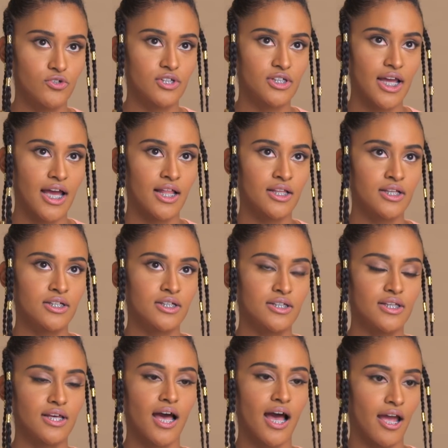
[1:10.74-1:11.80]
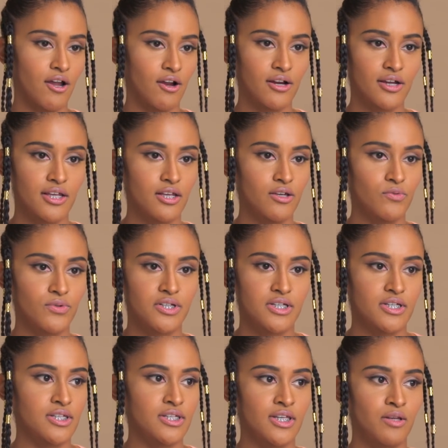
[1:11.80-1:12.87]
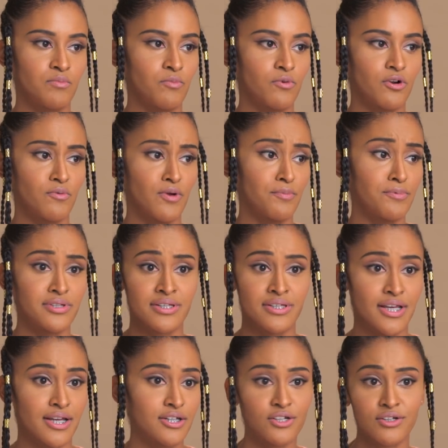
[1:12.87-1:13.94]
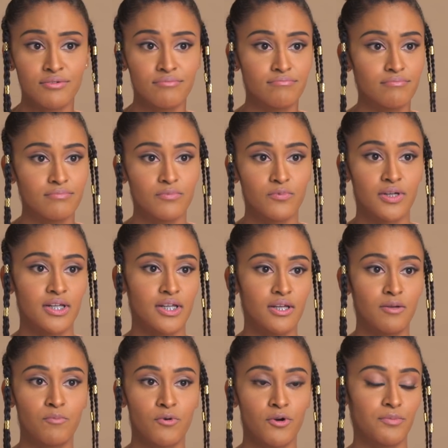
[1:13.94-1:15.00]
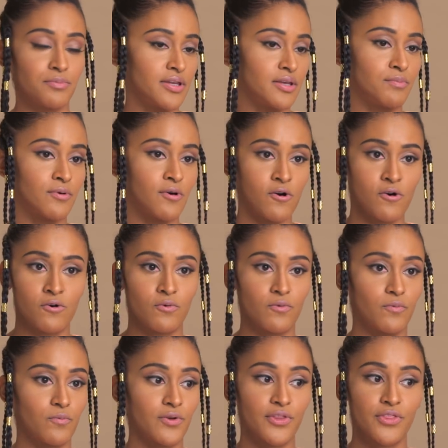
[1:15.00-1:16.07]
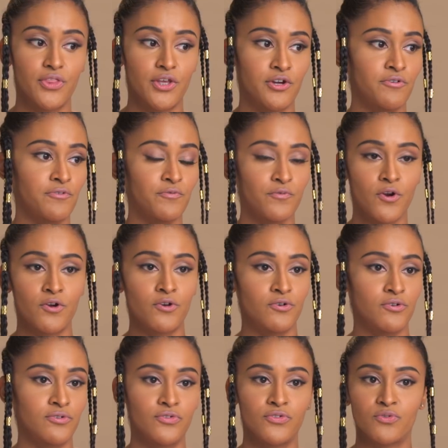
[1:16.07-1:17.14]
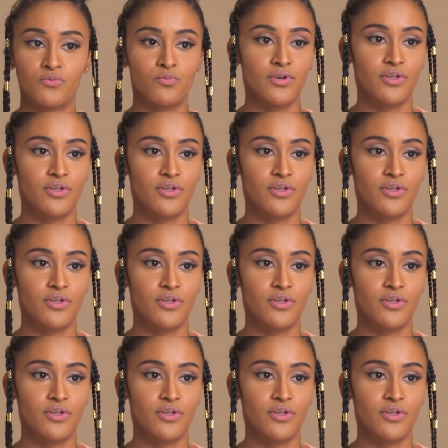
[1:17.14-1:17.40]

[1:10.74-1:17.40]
To challenge the hierarchy, we just need more representation. We need more people with their fros,